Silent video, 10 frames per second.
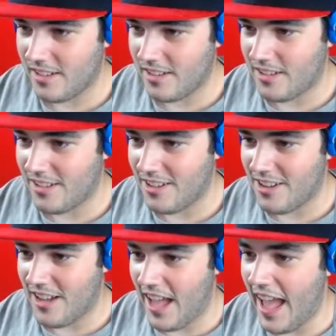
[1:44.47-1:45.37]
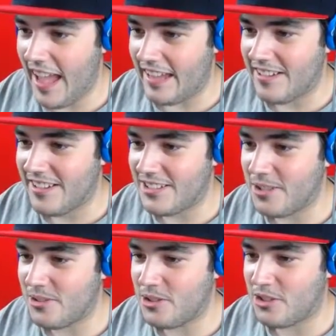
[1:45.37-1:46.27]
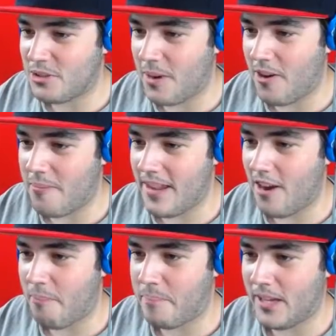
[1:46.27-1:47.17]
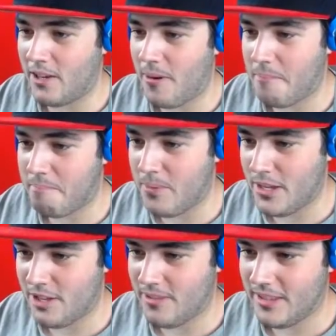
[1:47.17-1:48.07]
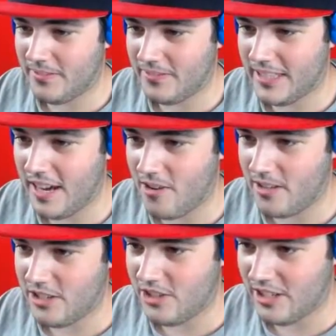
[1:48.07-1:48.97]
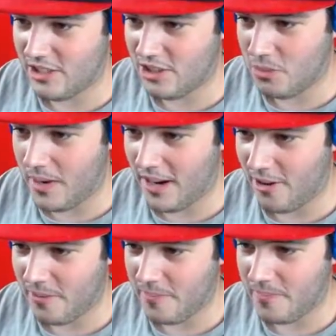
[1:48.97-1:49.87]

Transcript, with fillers: Fuck you. Hey! Don't you swear at me. I'll pick you up and put you in the carriage. I swear.